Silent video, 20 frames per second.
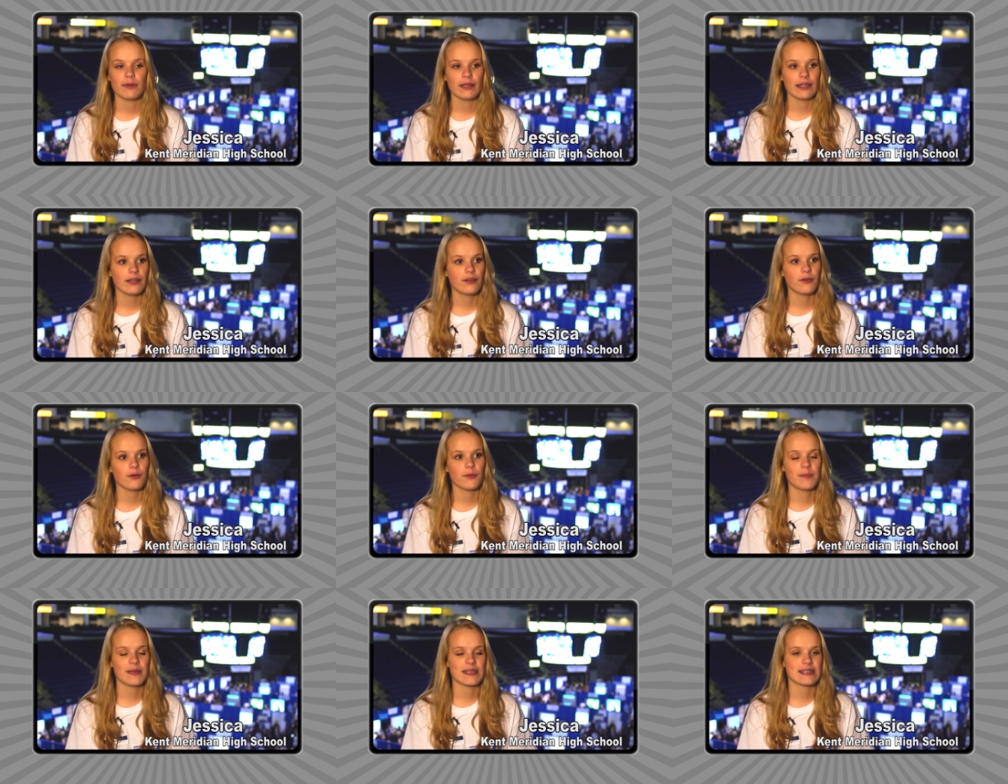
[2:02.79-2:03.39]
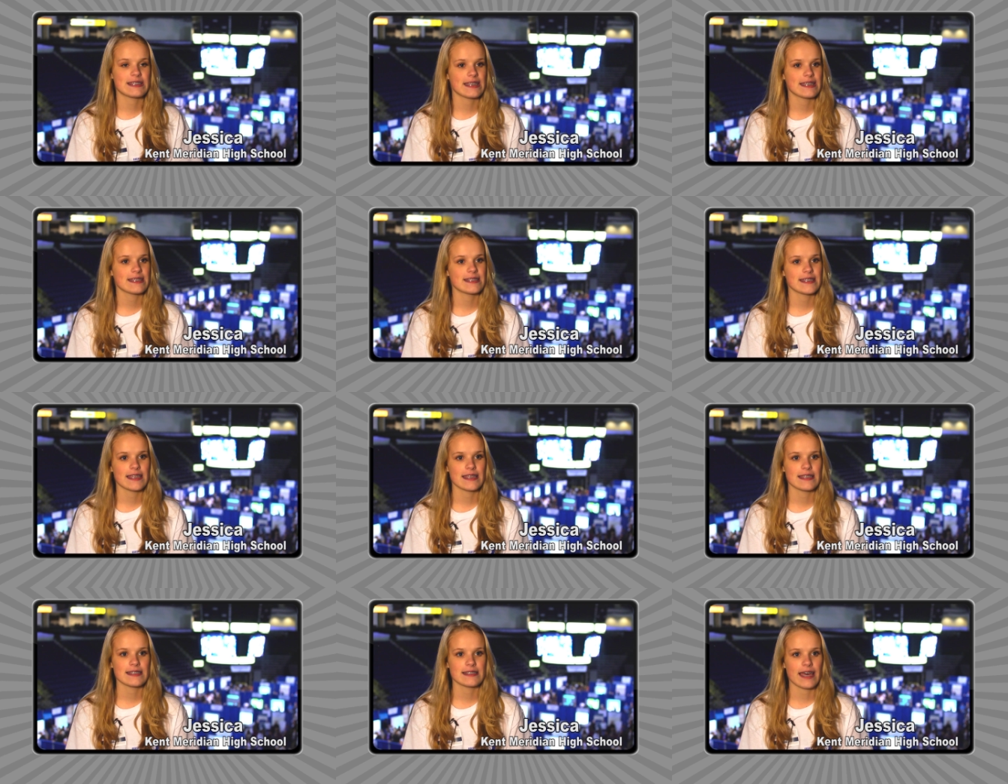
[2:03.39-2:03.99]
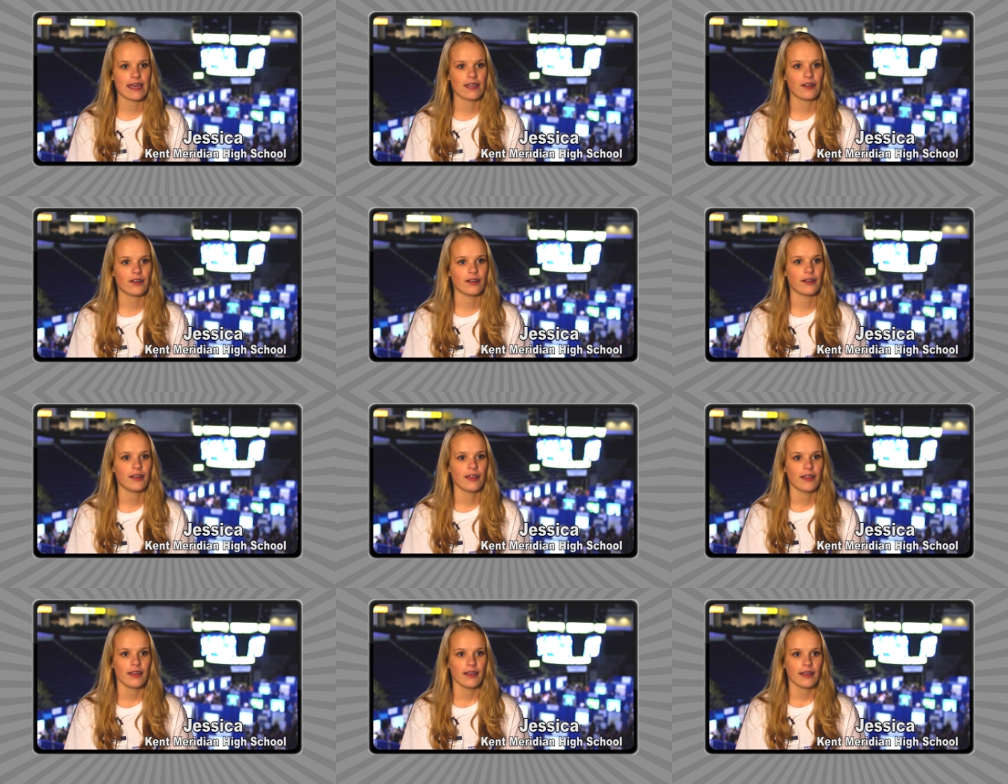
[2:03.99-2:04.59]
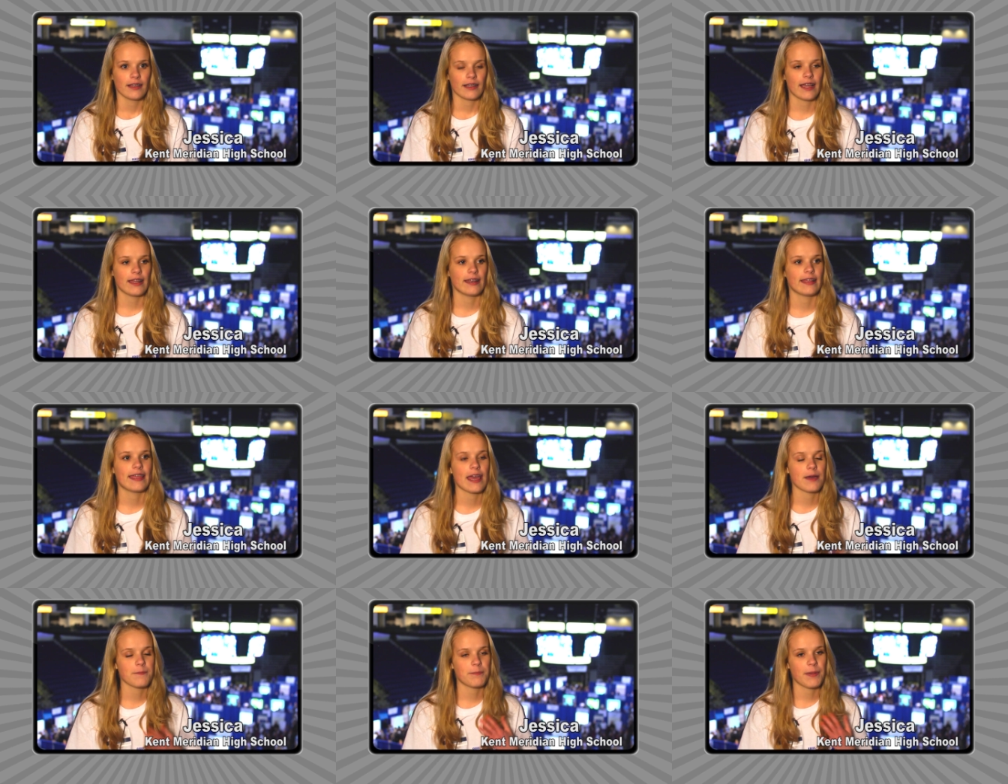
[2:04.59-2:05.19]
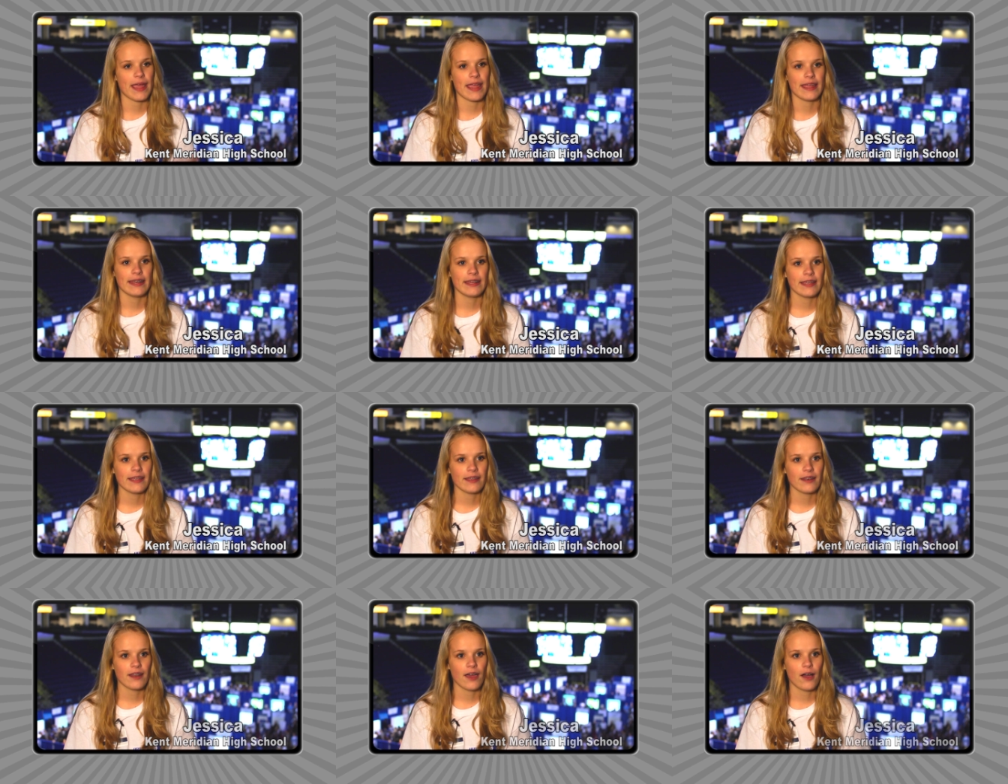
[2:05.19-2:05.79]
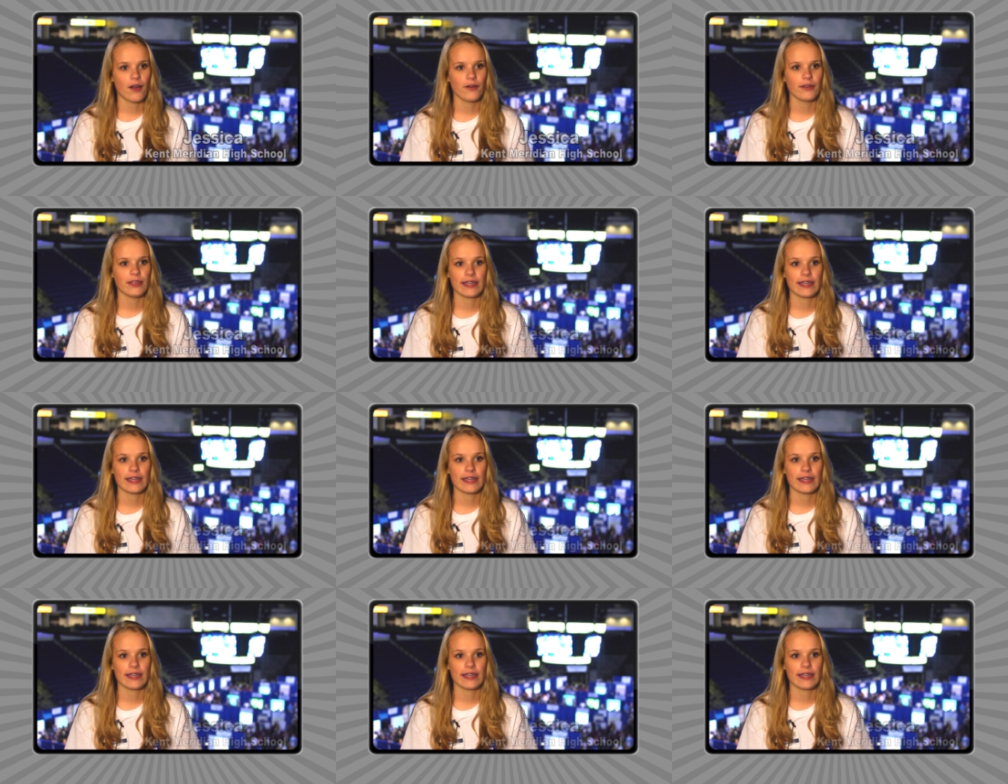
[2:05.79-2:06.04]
really cool businesses that are kind of campaigning, you know.